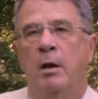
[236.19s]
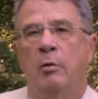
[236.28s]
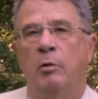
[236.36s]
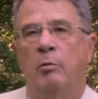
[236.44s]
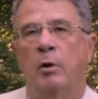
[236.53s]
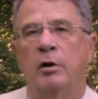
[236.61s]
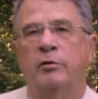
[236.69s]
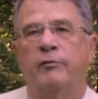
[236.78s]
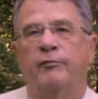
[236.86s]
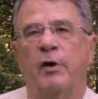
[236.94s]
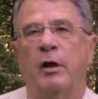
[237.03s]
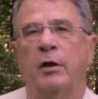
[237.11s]
We want it to
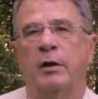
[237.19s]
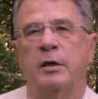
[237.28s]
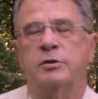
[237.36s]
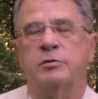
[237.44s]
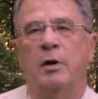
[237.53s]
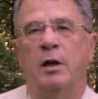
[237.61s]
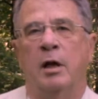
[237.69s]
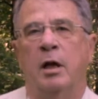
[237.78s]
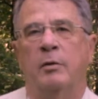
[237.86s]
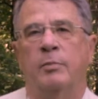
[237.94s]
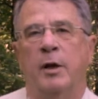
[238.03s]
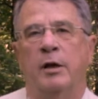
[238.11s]
follow that straight
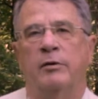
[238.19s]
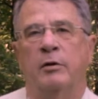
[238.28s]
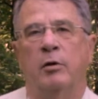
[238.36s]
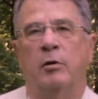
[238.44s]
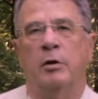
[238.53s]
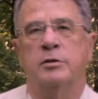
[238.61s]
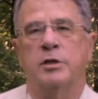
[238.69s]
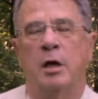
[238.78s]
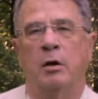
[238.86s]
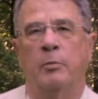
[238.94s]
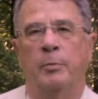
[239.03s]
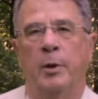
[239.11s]
line path in the
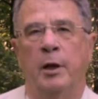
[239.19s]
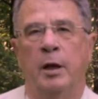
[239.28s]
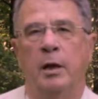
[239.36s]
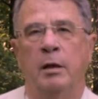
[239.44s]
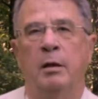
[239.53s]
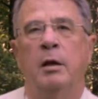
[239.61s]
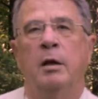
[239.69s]
horizontal plane